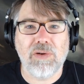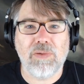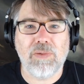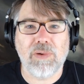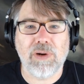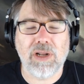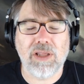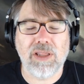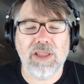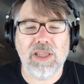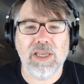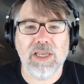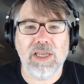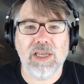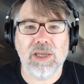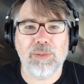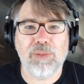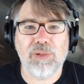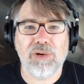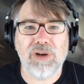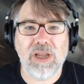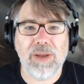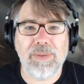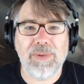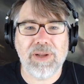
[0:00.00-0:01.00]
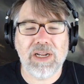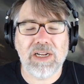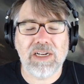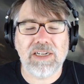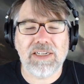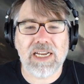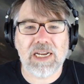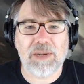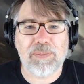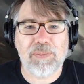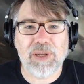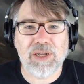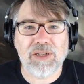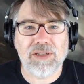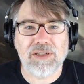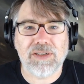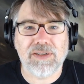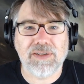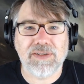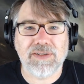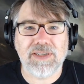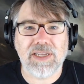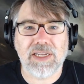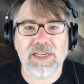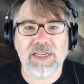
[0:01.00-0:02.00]
one of the preeminent deck
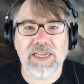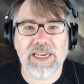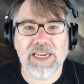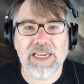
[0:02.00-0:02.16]
builders